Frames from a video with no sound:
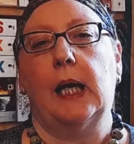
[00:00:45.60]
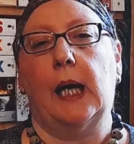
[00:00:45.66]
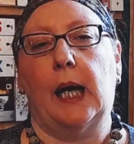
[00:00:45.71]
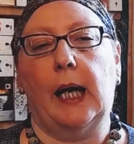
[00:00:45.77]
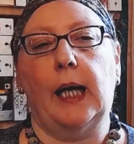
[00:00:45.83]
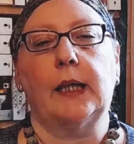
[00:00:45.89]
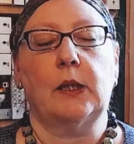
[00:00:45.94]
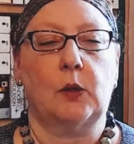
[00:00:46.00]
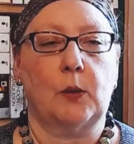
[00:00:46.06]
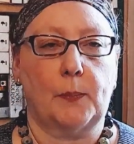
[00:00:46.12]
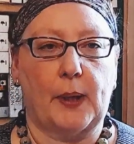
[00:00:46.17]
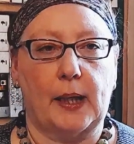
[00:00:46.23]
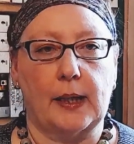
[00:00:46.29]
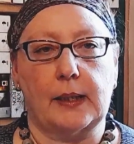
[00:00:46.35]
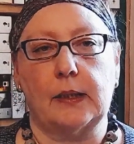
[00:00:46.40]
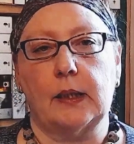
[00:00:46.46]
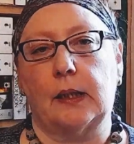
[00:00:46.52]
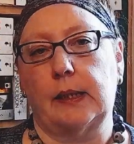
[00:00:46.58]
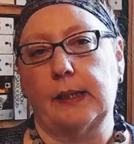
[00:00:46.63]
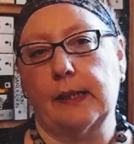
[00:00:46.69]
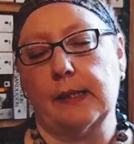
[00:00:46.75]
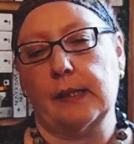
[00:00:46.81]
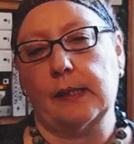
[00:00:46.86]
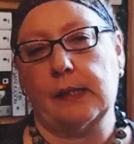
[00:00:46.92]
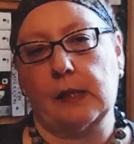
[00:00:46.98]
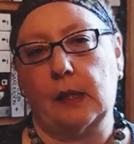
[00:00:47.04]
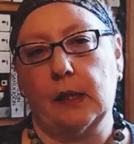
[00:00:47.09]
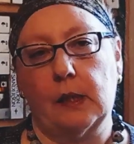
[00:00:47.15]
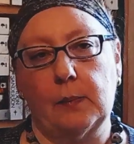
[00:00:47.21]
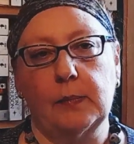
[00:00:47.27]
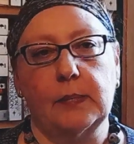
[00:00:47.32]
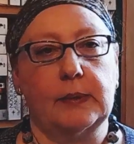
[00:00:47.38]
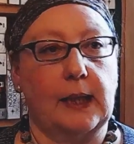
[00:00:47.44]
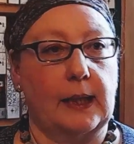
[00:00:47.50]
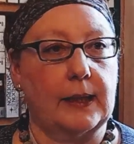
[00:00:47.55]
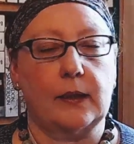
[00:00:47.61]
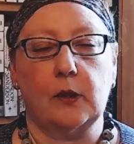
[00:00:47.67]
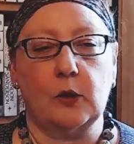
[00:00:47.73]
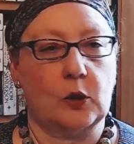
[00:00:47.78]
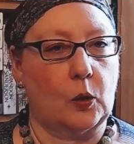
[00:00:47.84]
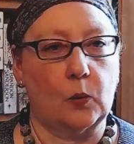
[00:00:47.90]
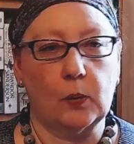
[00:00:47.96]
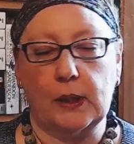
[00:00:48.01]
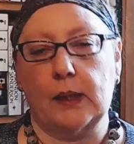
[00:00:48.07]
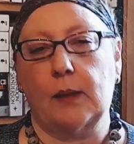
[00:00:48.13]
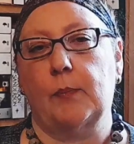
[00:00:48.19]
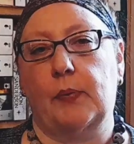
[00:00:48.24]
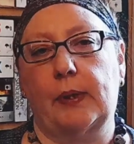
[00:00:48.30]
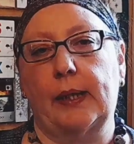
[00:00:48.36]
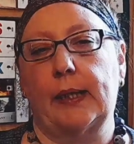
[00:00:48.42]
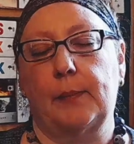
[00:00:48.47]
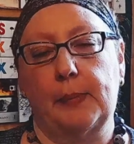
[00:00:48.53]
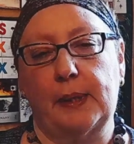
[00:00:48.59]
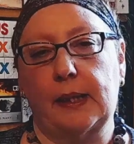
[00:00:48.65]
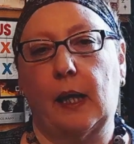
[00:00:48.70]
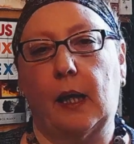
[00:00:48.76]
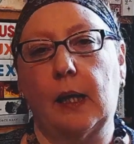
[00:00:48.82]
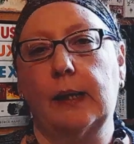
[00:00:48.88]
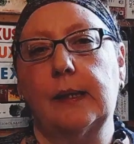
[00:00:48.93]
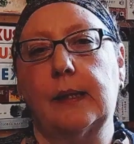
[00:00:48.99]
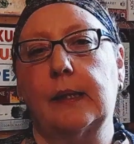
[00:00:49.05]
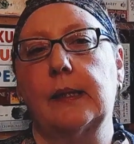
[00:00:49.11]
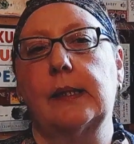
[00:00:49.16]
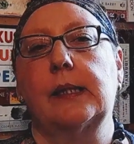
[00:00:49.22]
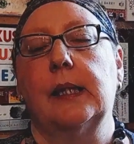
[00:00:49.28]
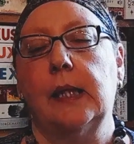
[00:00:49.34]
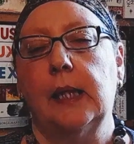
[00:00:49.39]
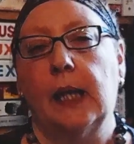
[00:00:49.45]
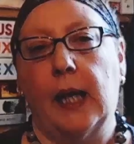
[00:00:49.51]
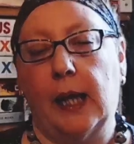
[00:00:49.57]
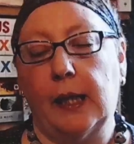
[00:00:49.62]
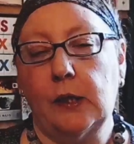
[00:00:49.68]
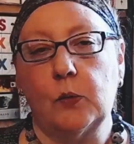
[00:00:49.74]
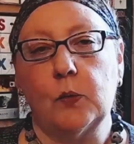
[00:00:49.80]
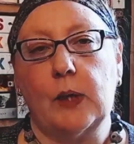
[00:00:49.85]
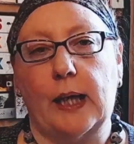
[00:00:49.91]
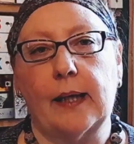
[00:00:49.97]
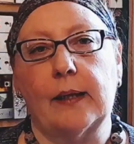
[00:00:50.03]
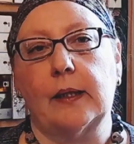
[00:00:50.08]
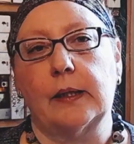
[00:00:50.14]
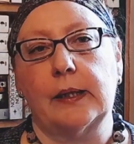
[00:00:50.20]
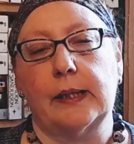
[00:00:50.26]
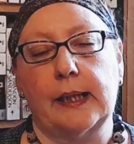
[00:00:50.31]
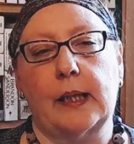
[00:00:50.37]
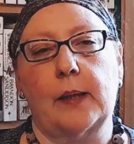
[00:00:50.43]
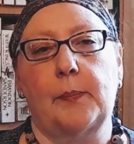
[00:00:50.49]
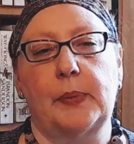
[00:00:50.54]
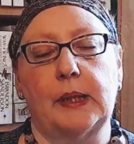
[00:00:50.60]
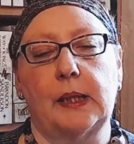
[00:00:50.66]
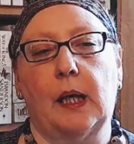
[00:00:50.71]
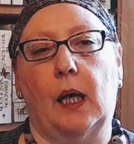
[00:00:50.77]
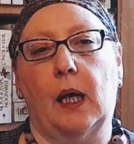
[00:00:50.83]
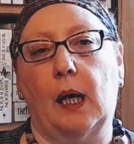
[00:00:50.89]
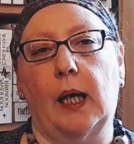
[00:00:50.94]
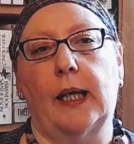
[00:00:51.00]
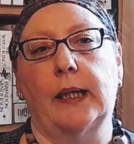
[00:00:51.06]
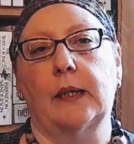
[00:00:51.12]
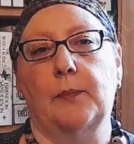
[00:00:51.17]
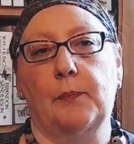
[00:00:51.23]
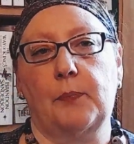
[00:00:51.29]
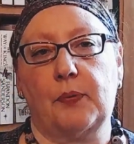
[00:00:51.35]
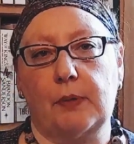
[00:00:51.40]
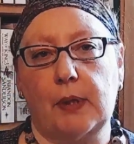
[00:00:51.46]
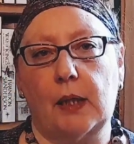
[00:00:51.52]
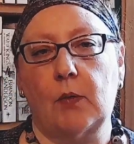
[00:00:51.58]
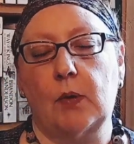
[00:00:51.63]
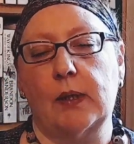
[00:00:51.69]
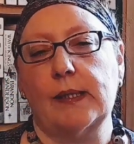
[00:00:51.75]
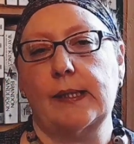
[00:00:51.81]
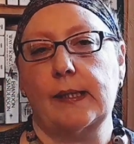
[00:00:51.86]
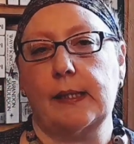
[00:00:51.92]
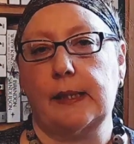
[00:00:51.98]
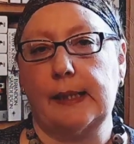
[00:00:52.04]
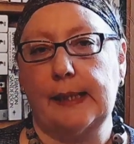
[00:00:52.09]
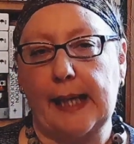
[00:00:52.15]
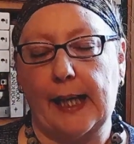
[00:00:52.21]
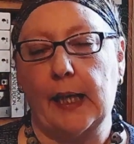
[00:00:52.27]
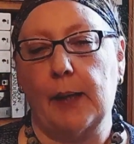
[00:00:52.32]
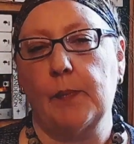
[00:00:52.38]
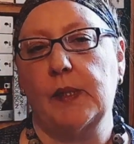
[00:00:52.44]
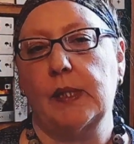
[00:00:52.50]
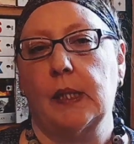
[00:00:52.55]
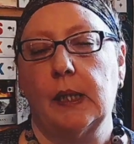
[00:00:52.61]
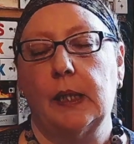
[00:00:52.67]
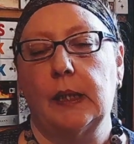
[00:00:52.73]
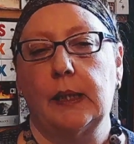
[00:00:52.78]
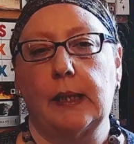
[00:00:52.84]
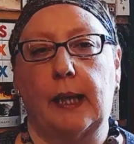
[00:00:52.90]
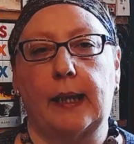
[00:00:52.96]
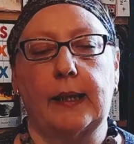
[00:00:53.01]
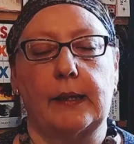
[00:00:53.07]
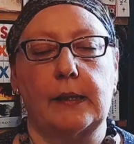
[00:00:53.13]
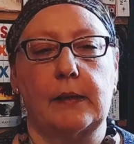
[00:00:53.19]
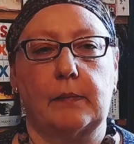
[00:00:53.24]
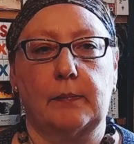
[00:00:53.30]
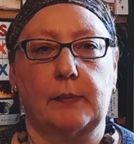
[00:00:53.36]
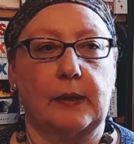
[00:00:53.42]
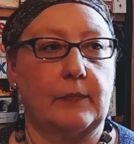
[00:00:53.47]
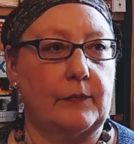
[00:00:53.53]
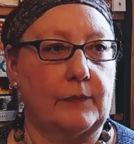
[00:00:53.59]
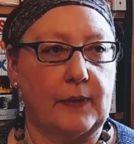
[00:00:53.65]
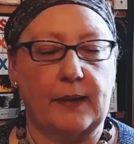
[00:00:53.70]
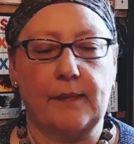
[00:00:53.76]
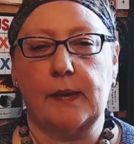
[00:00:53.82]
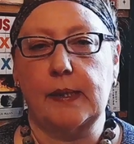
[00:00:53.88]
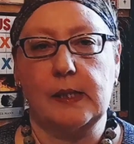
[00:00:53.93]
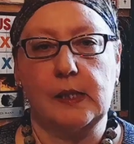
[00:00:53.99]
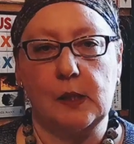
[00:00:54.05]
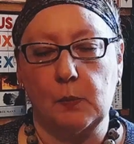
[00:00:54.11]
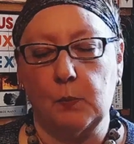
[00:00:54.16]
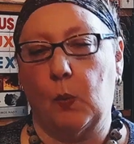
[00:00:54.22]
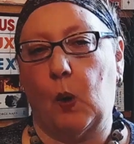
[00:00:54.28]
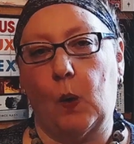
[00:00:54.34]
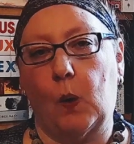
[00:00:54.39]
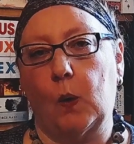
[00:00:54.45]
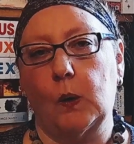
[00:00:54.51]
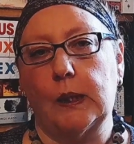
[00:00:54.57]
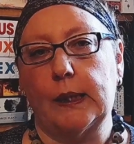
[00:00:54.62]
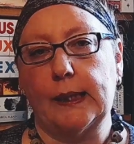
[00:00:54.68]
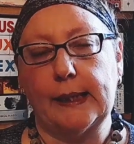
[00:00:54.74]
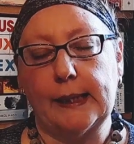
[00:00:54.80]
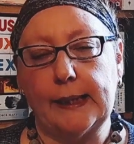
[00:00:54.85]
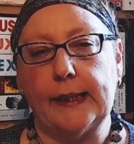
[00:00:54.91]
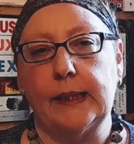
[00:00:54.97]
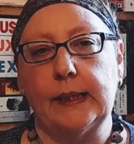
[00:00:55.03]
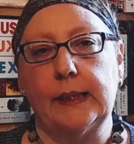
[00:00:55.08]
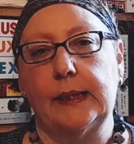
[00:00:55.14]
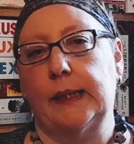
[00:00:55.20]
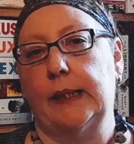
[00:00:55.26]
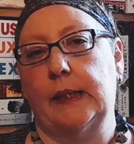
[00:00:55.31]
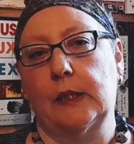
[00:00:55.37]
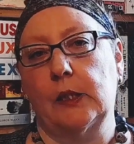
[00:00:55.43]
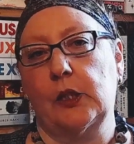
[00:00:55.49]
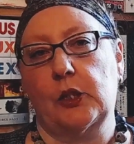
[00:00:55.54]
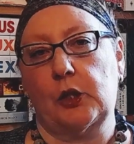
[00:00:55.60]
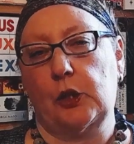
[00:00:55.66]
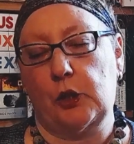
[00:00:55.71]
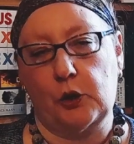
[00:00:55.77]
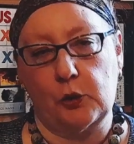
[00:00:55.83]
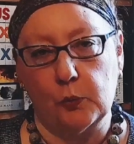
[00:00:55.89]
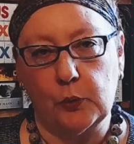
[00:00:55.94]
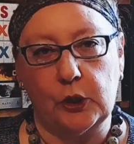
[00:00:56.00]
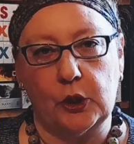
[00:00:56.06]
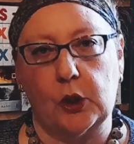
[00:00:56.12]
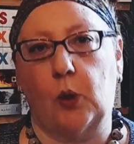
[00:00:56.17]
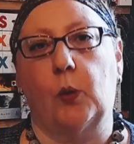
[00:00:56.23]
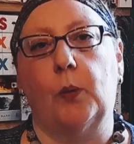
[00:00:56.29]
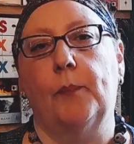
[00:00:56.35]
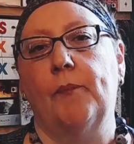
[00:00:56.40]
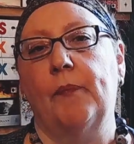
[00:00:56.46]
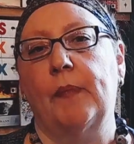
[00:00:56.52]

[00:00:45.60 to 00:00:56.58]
And her partner is like the coding brain behind this. And together they're behind Prowess Games, like a very small indie studio.